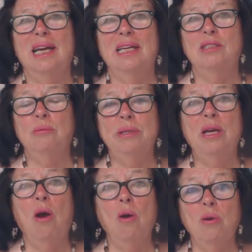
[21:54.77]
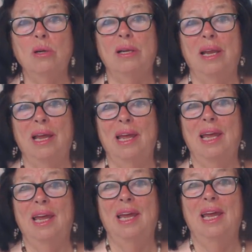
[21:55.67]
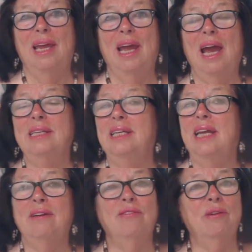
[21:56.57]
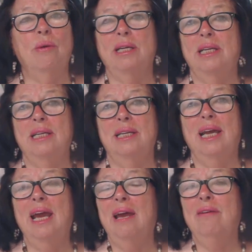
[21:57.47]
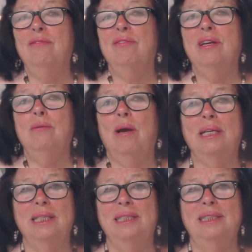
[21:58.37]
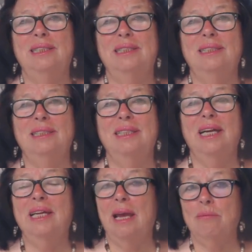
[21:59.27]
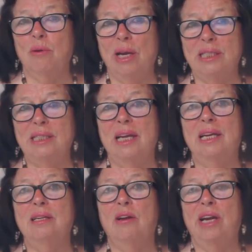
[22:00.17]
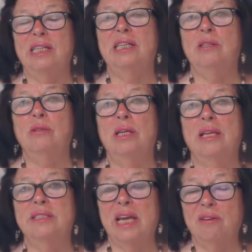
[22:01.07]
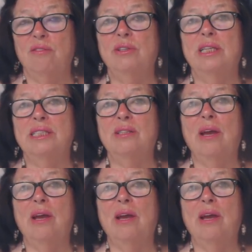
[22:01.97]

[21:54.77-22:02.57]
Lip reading: And to be whole, I need everyone, everyone. And I'm in gratitude, thankfulness